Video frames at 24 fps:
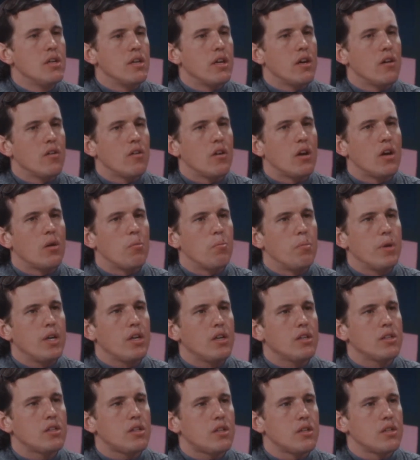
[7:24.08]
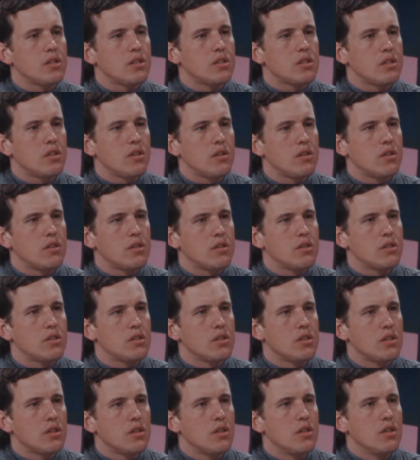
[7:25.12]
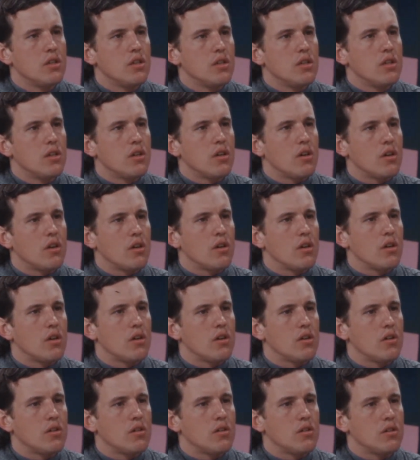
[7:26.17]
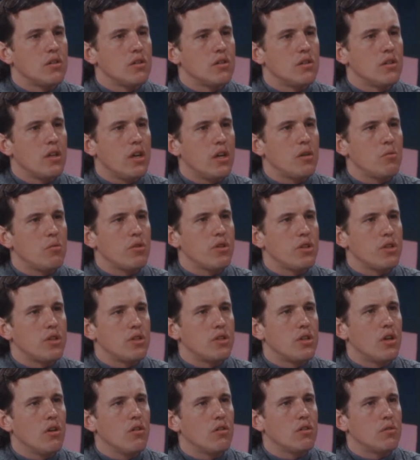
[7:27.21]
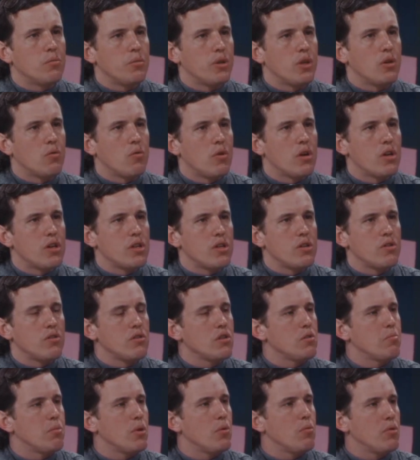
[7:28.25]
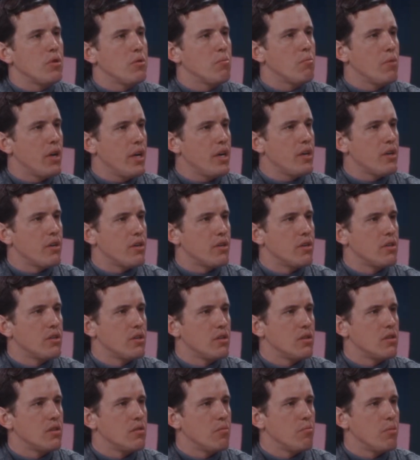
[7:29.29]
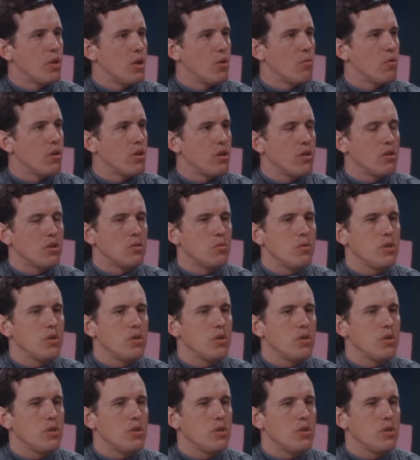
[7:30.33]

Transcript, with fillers: Now, our biggest concerns are not with adult marijuana use, but with minor marijuana use.